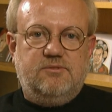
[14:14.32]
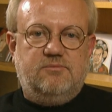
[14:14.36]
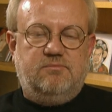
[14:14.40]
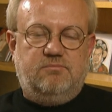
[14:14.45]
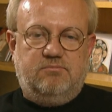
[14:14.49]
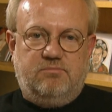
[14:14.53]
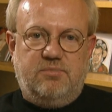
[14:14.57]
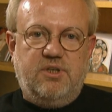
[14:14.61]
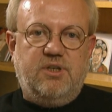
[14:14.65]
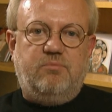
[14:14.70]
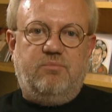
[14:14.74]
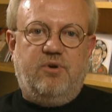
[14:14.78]

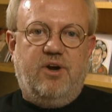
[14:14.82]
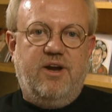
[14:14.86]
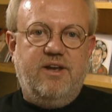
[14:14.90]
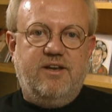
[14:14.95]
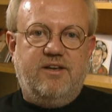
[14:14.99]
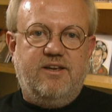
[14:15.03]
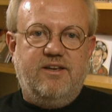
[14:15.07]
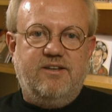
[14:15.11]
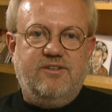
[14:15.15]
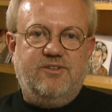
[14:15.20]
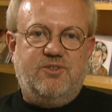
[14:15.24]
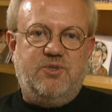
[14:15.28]
big
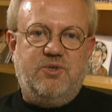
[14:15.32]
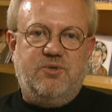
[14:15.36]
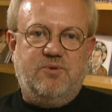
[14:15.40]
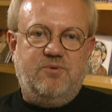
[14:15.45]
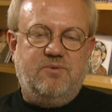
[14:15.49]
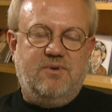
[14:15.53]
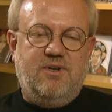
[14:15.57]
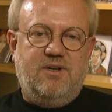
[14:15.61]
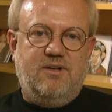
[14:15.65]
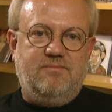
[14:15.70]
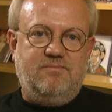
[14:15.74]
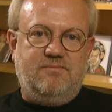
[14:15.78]
break
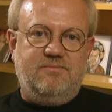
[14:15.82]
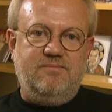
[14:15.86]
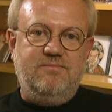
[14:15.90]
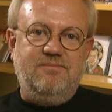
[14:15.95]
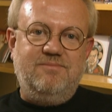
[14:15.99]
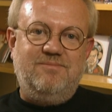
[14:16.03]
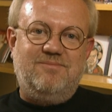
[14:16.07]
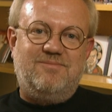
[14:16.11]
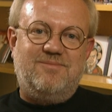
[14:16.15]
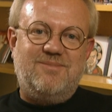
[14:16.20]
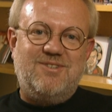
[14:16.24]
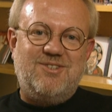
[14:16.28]
into
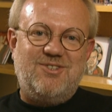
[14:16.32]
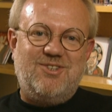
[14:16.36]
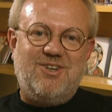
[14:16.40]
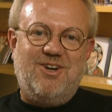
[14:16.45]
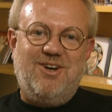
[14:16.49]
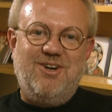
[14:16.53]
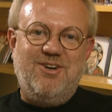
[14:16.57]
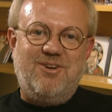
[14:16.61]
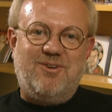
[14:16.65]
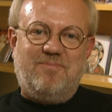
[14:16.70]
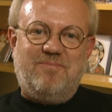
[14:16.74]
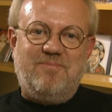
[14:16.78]

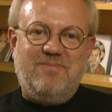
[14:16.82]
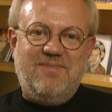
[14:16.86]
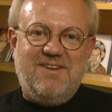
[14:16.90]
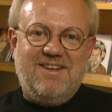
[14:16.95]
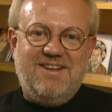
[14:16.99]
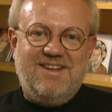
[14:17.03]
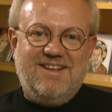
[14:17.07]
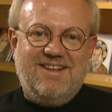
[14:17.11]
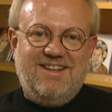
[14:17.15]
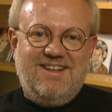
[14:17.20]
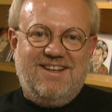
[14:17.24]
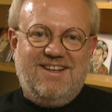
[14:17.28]
stardom.
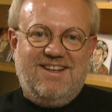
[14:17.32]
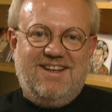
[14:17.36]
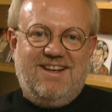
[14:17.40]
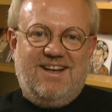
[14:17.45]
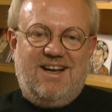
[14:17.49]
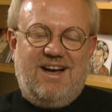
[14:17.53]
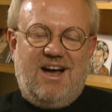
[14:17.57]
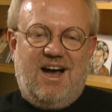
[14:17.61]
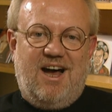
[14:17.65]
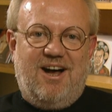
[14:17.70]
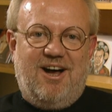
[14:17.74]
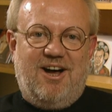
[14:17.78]

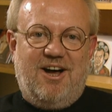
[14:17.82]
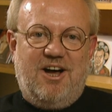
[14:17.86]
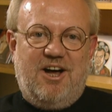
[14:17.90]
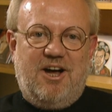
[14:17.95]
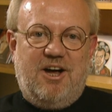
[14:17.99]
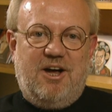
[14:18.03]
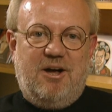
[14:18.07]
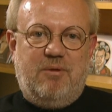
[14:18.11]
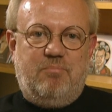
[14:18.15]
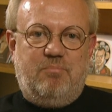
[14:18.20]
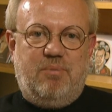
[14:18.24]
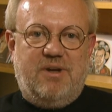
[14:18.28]

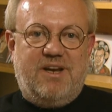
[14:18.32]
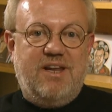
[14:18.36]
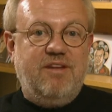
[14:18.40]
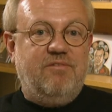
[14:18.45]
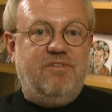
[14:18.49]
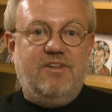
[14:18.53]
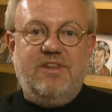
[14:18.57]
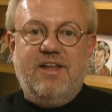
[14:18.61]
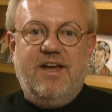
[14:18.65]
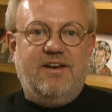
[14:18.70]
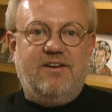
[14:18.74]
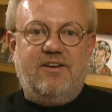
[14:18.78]
But
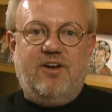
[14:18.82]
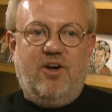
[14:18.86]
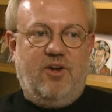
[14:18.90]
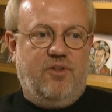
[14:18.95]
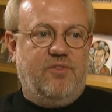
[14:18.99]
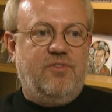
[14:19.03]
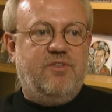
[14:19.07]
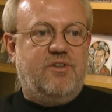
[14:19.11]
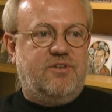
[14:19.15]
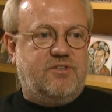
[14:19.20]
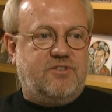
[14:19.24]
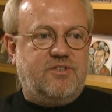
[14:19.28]
even then,
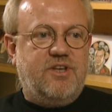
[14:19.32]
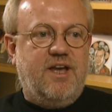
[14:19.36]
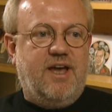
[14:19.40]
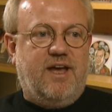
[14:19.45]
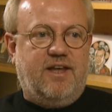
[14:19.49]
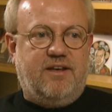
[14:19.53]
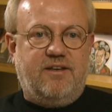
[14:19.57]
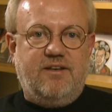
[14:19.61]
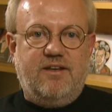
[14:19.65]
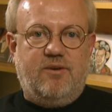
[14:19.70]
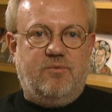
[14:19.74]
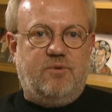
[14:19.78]
on the
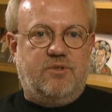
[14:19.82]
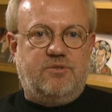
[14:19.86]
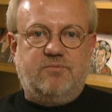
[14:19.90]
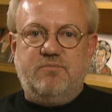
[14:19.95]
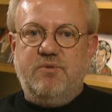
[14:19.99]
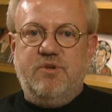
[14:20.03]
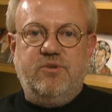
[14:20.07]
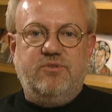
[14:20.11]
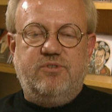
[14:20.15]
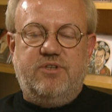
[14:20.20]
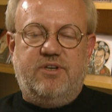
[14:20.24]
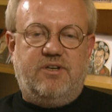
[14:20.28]
set, it was
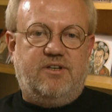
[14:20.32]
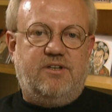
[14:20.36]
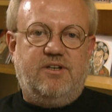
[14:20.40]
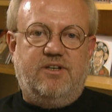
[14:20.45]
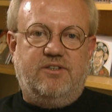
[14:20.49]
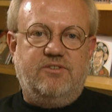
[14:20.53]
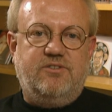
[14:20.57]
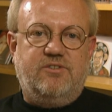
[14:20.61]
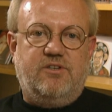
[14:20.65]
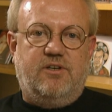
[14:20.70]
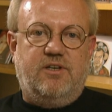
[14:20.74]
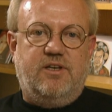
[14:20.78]
music
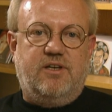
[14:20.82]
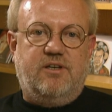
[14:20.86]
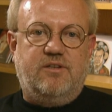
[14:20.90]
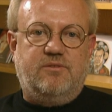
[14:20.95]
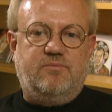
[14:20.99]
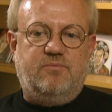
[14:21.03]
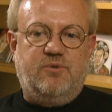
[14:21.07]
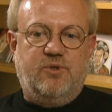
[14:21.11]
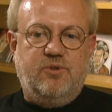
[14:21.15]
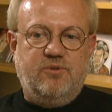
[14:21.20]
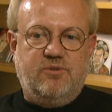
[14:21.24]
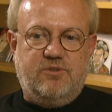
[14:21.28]
constantly, because
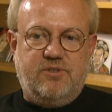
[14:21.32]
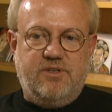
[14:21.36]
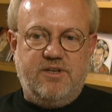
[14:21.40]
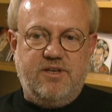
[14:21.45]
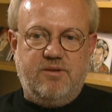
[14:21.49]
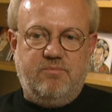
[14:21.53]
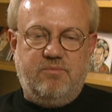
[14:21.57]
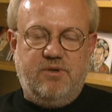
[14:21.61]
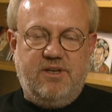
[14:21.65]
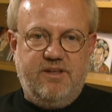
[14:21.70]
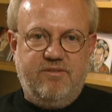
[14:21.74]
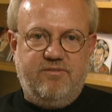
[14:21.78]
Bruce Lee,
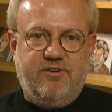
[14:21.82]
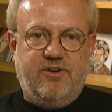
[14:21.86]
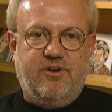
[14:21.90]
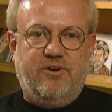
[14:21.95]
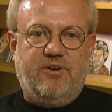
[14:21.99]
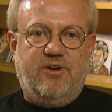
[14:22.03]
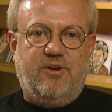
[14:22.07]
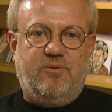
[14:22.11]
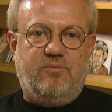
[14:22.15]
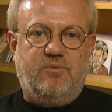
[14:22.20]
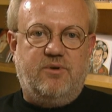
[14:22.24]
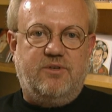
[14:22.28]
believe it or
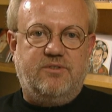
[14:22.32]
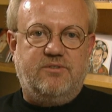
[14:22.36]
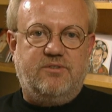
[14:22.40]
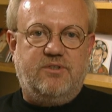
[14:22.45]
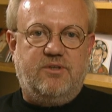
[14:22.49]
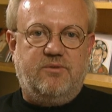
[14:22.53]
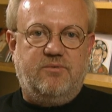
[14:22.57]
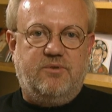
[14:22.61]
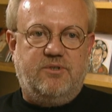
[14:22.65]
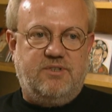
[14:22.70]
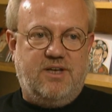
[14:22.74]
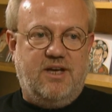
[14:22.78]
not,
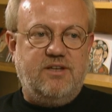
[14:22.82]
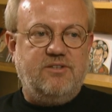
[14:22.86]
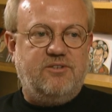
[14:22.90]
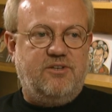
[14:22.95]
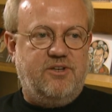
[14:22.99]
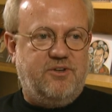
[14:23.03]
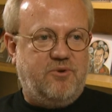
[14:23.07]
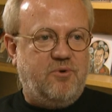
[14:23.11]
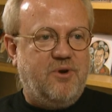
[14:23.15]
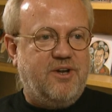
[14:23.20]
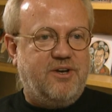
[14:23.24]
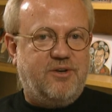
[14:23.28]
was actually
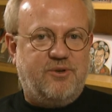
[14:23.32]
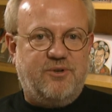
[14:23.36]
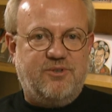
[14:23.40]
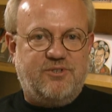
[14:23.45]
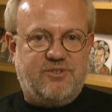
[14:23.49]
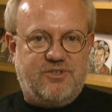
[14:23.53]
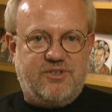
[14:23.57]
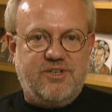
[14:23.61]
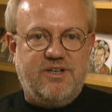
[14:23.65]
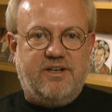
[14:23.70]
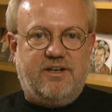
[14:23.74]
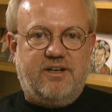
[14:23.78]
quite a good
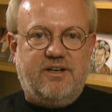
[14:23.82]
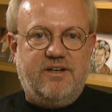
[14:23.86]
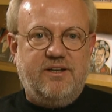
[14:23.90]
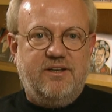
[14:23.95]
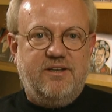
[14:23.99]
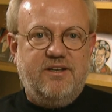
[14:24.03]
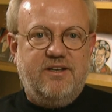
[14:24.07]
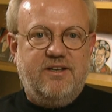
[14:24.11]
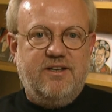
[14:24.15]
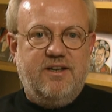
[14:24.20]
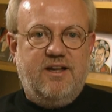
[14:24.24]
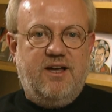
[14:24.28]
singer,
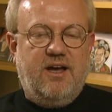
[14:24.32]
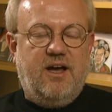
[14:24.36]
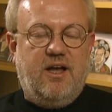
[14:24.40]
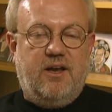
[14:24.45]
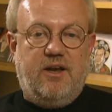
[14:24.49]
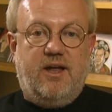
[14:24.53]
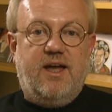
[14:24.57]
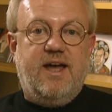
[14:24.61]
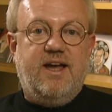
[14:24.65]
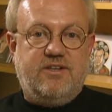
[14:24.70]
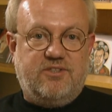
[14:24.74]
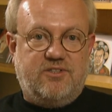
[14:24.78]
an
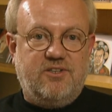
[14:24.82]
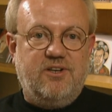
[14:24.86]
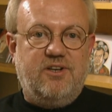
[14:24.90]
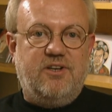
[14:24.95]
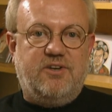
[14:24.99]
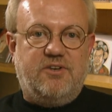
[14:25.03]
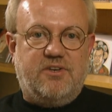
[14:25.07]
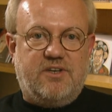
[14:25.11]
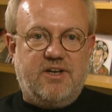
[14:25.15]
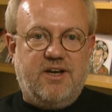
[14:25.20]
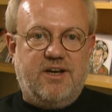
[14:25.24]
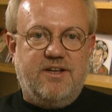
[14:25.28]

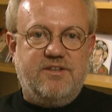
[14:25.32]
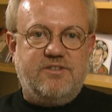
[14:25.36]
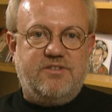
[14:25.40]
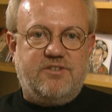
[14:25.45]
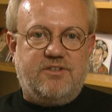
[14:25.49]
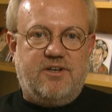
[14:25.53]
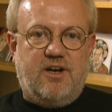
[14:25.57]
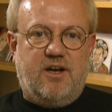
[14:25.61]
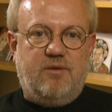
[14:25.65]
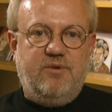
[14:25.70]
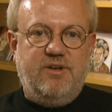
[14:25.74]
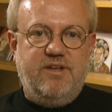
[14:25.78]
excellent
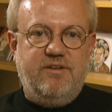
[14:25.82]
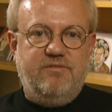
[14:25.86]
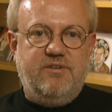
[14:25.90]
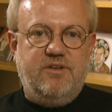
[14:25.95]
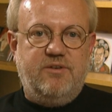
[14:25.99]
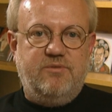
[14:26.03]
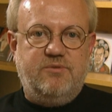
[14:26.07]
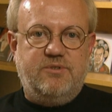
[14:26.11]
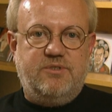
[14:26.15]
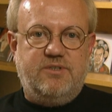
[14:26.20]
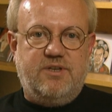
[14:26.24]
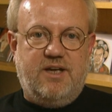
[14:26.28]
dancer. I believe
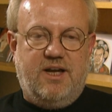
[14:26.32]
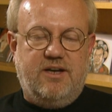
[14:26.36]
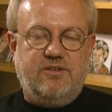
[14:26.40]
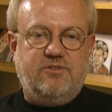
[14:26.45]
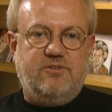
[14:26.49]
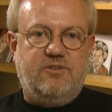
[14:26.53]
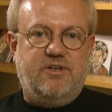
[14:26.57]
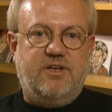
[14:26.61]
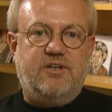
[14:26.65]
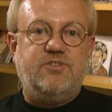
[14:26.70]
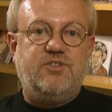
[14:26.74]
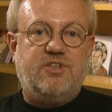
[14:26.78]
he was
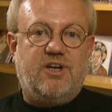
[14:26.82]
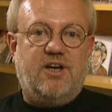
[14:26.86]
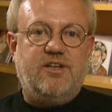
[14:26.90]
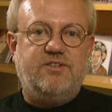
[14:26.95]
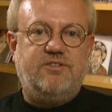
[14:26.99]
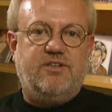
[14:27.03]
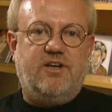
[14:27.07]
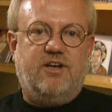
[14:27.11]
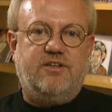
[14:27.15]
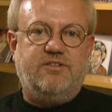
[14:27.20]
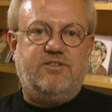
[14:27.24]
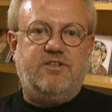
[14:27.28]
actually a
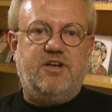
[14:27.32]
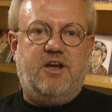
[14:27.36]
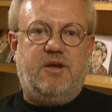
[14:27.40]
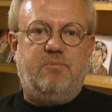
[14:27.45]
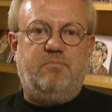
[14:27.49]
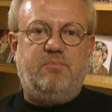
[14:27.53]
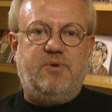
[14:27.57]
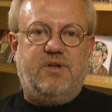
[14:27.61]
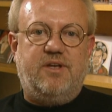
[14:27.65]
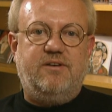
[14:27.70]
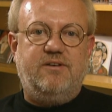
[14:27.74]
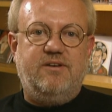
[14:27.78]
cha-cha
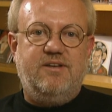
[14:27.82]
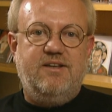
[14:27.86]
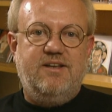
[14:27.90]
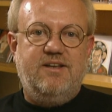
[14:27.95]
champion,